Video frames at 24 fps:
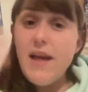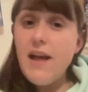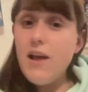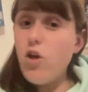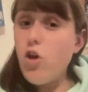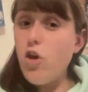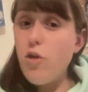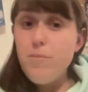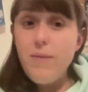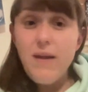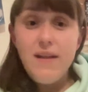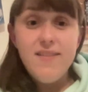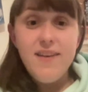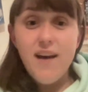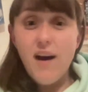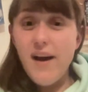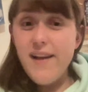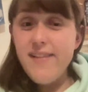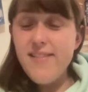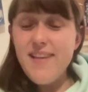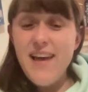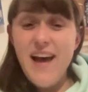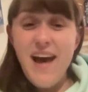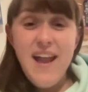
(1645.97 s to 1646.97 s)
It could be
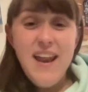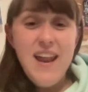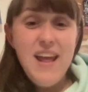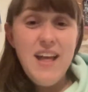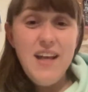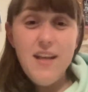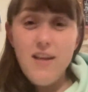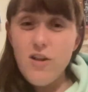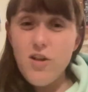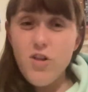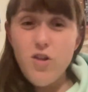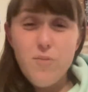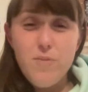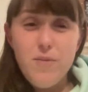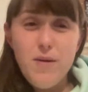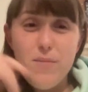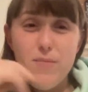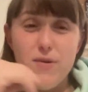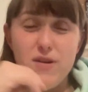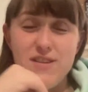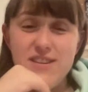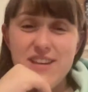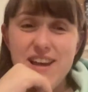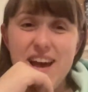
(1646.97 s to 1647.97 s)
Titanic, it could be
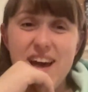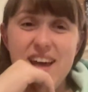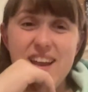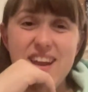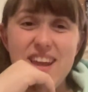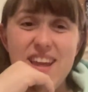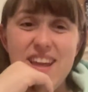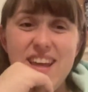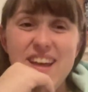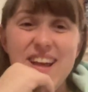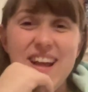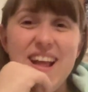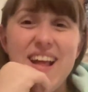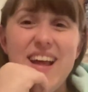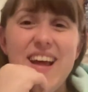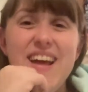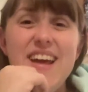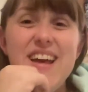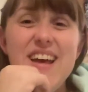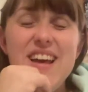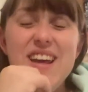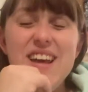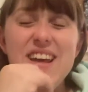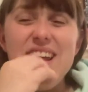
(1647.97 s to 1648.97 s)
Britannic,
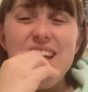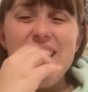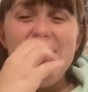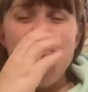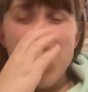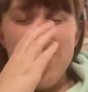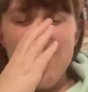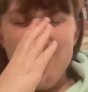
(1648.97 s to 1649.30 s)
it,